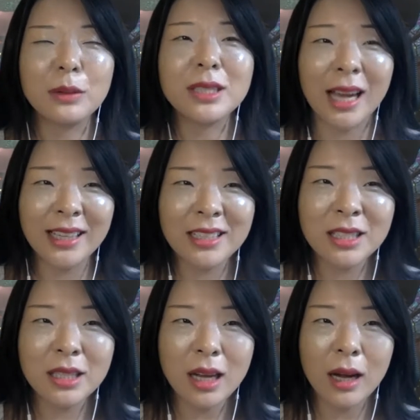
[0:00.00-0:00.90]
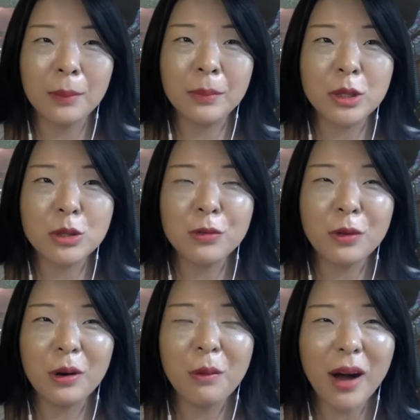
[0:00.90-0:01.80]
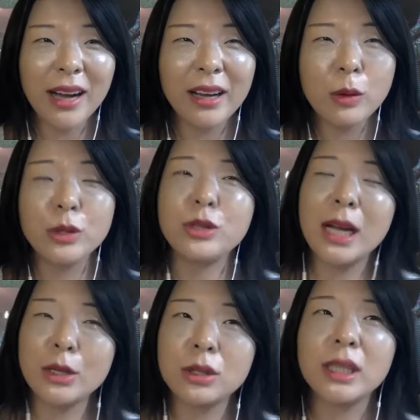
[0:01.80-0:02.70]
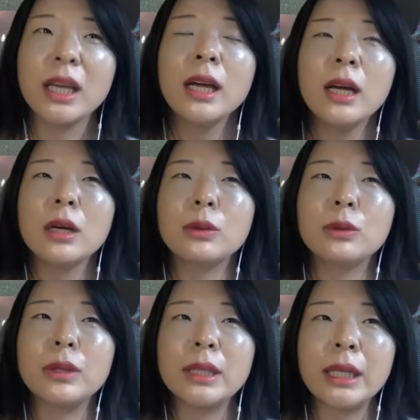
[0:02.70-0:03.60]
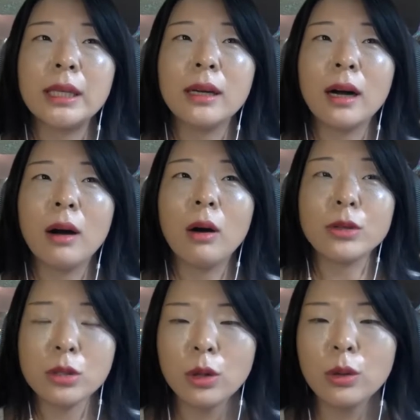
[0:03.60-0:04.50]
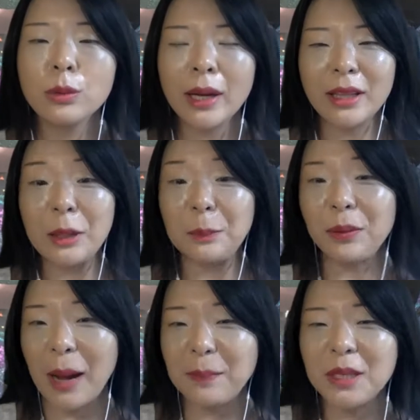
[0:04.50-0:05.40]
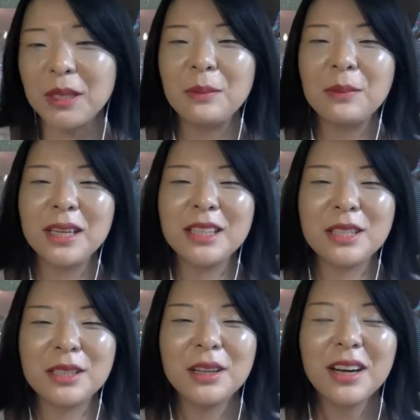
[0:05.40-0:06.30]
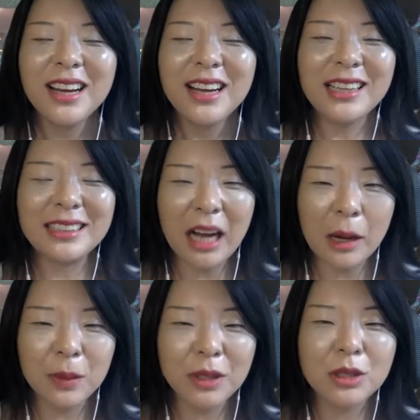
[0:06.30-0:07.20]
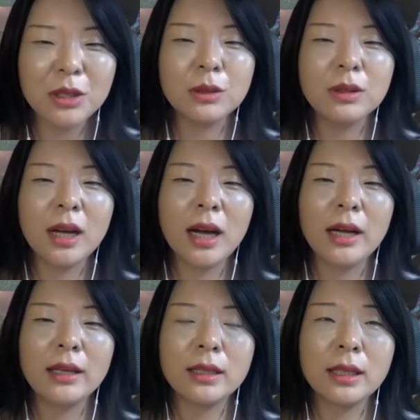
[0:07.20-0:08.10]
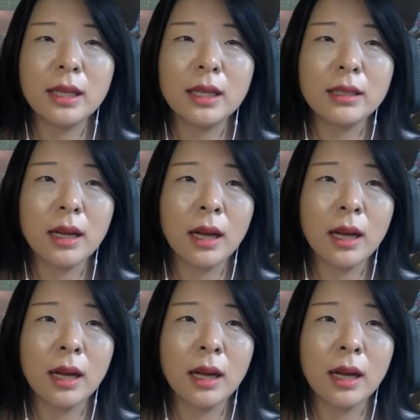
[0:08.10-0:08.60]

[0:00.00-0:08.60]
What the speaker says: science major for a while, which actually really also, I think, prepped me to kind of come into the